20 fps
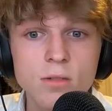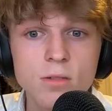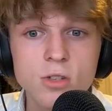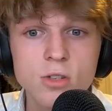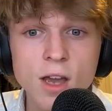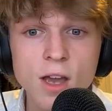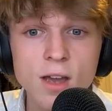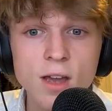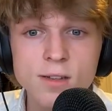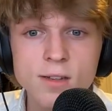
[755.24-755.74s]

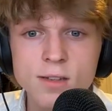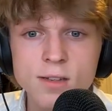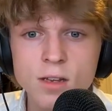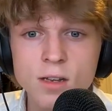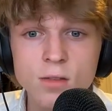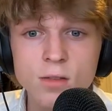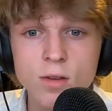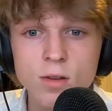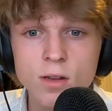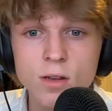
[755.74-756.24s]
Chat, does
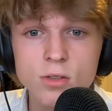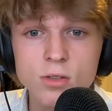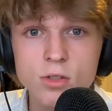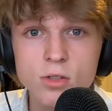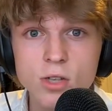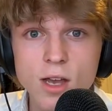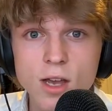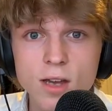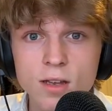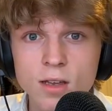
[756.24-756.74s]
anyone in
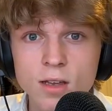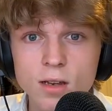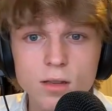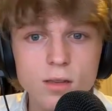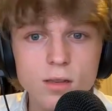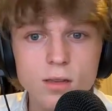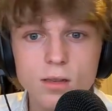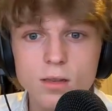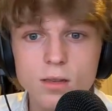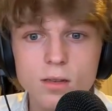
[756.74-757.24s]
chat get
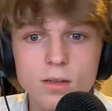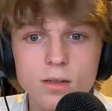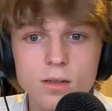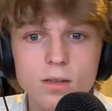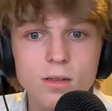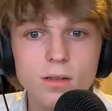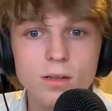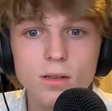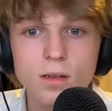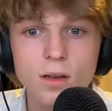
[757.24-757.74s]
it?
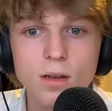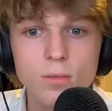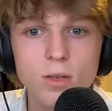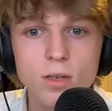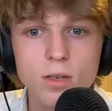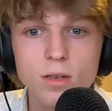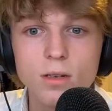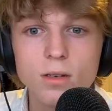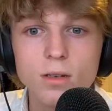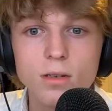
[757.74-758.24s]
I
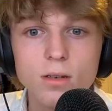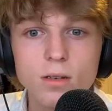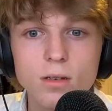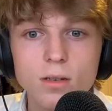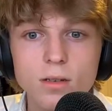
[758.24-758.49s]
mean,